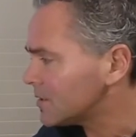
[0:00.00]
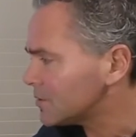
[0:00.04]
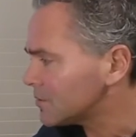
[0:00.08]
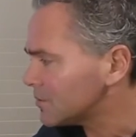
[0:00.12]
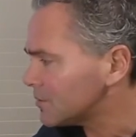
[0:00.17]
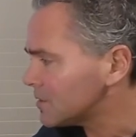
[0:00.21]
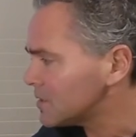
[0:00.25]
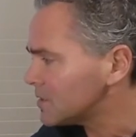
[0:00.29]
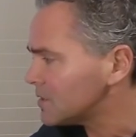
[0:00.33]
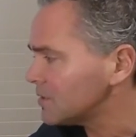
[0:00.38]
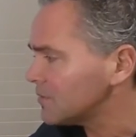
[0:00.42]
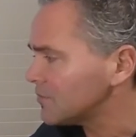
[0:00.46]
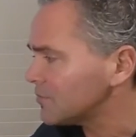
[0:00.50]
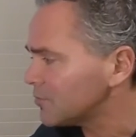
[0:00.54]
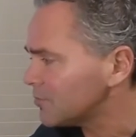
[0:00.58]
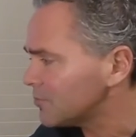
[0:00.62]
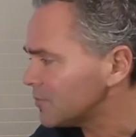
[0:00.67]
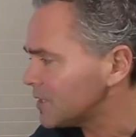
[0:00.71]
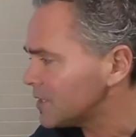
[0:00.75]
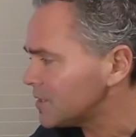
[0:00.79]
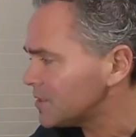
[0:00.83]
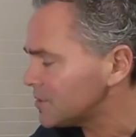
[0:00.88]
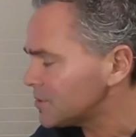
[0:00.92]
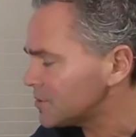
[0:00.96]
So this
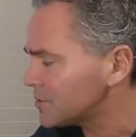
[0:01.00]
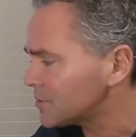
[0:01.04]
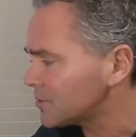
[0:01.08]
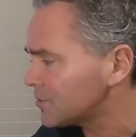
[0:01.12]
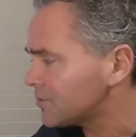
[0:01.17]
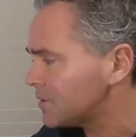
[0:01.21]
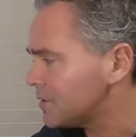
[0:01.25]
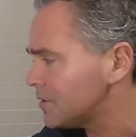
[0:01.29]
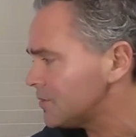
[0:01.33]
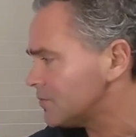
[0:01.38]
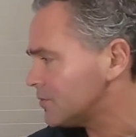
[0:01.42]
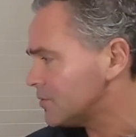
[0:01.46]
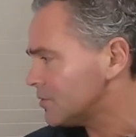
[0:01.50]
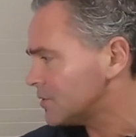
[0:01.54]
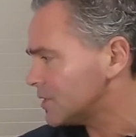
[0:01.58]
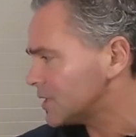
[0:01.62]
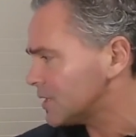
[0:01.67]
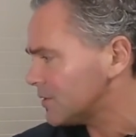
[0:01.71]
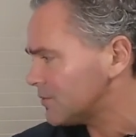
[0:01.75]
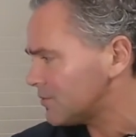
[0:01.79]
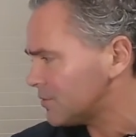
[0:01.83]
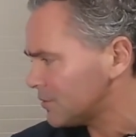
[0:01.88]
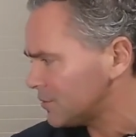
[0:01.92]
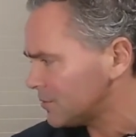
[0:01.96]
information screen will
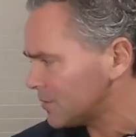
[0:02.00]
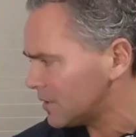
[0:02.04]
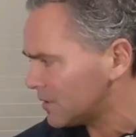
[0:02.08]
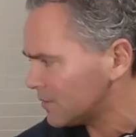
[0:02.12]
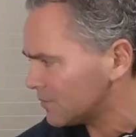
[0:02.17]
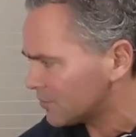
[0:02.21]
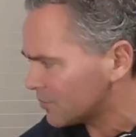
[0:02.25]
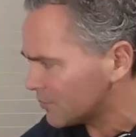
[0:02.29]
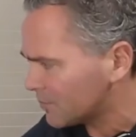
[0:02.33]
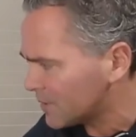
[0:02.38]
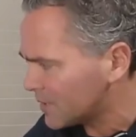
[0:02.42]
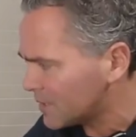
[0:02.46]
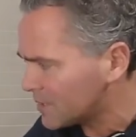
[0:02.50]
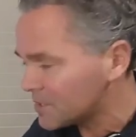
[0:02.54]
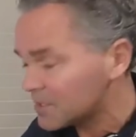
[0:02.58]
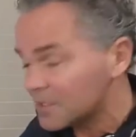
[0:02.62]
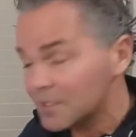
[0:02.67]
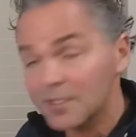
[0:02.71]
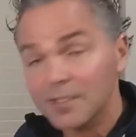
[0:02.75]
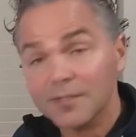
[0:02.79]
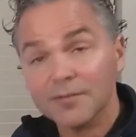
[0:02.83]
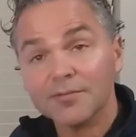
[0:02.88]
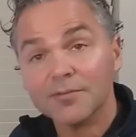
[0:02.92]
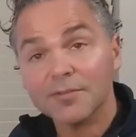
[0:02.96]
give you the
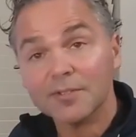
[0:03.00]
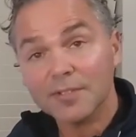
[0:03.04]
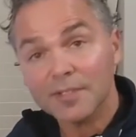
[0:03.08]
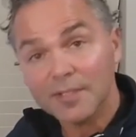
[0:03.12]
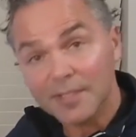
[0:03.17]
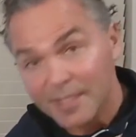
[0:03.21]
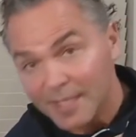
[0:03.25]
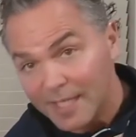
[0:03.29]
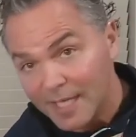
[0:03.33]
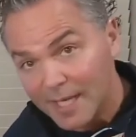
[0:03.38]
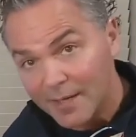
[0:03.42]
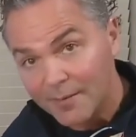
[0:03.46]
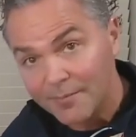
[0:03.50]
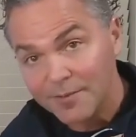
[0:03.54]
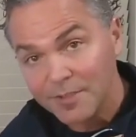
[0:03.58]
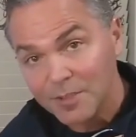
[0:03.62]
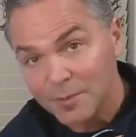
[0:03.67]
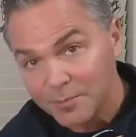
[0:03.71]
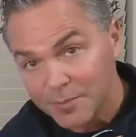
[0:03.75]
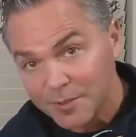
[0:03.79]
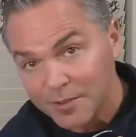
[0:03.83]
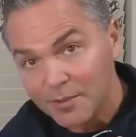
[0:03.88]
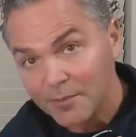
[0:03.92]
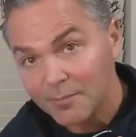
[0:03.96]
information if the camera,
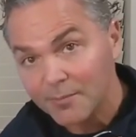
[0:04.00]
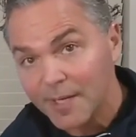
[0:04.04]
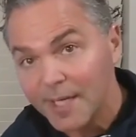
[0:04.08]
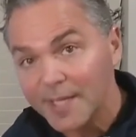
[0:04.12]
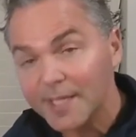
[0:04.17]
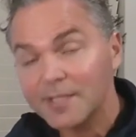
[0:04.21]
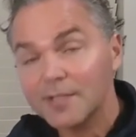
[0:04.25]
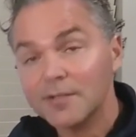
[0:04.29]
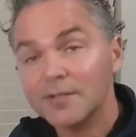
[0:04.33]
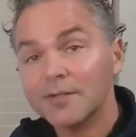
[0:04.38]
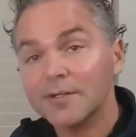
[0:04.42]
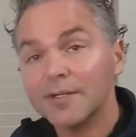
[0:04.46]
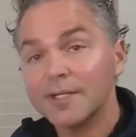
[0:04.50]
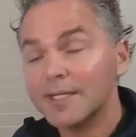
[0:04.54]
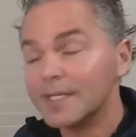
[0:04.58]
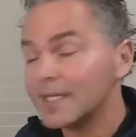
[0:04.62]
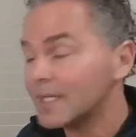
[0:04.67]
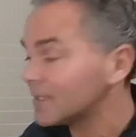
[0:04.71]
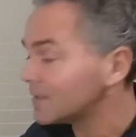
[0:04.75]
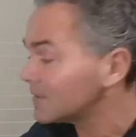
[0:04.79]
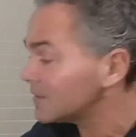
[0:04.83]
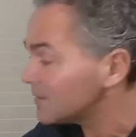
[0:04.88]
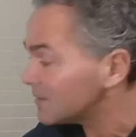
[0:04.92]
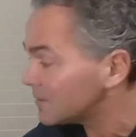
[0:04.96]
speaker, mic are
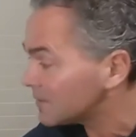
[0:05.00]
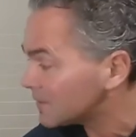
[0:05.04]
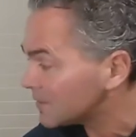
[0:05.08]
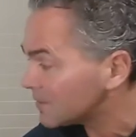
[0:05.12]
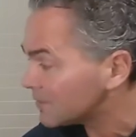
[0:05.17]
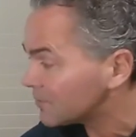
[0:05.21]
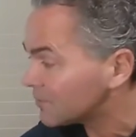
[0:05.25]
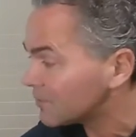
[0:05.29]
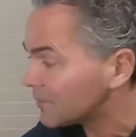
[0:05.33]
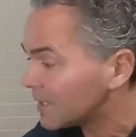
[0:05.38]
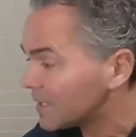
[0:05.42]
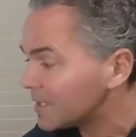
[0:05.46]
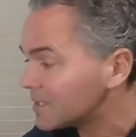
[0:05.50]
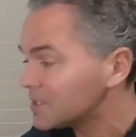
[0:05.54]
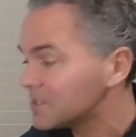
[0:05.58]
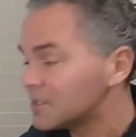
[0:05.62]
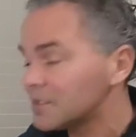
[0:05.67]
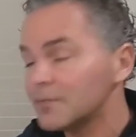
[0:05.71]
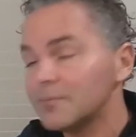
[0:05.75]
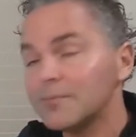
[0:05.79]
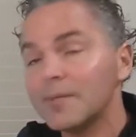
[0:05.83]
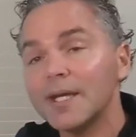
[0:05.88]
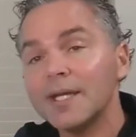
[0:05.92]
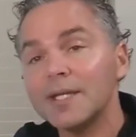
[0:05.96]
connected, if
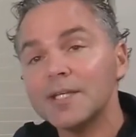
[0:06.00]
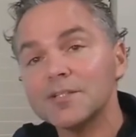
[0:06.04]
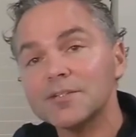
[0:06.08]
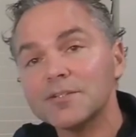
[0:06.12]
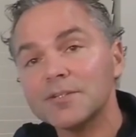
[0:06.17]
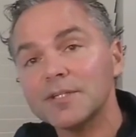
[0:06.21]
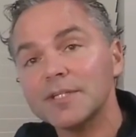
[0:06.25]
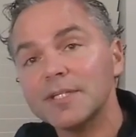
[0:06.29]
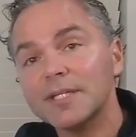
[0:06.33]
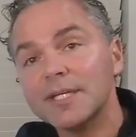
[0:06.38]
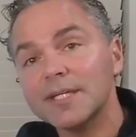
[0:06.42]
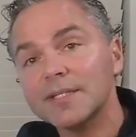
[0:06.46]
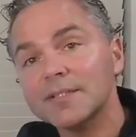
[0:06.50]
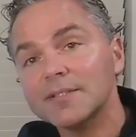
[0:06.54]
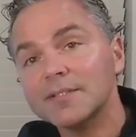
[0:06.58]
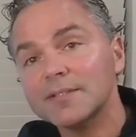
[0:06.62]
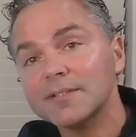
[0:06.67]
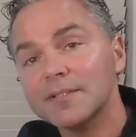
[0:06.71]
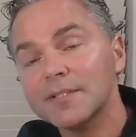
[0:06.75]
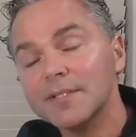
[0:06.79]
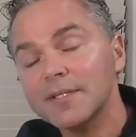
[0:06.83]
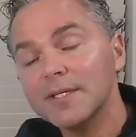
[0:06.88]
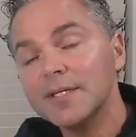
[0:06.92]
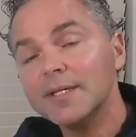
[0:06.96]
your HDMI is
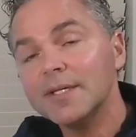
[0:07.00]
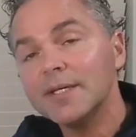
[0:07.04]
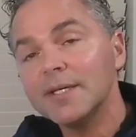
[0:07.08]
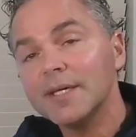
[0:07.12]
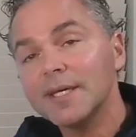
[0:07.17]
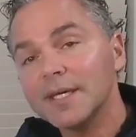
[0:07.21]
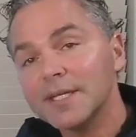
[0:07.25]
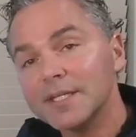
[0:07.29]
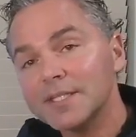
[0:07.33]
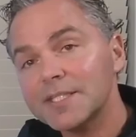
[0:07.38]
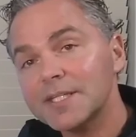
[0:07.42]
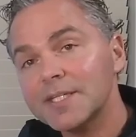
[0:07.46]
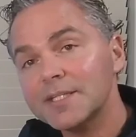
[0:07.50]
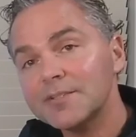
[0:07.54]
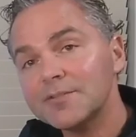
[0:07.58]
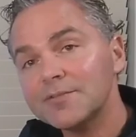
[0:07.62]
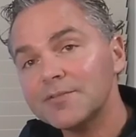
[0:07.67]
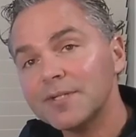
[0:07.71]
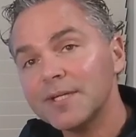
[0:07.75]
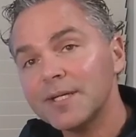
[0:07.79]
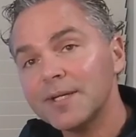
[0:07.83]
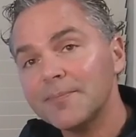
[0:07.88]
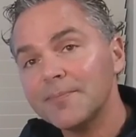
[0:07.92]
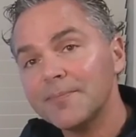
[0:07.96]
connected,
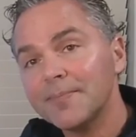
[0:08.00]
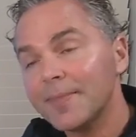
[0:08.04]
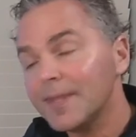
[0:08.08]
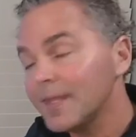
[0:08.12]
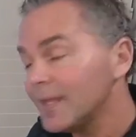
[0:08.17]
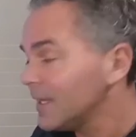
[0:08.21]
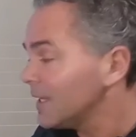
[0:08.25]
etc.